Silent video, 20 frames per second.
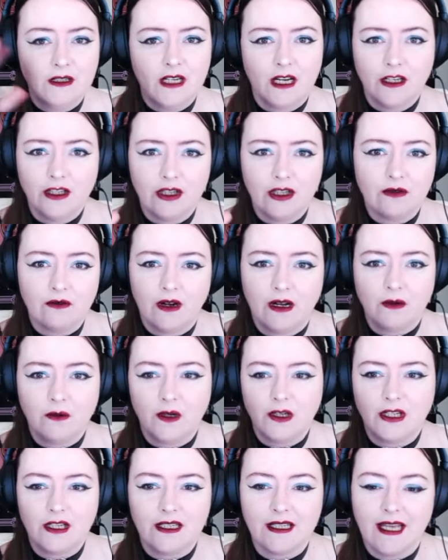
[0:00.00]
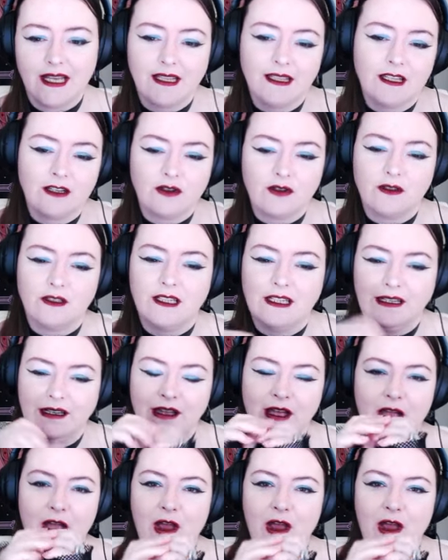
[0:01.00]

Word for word: dungeon run, which is like literally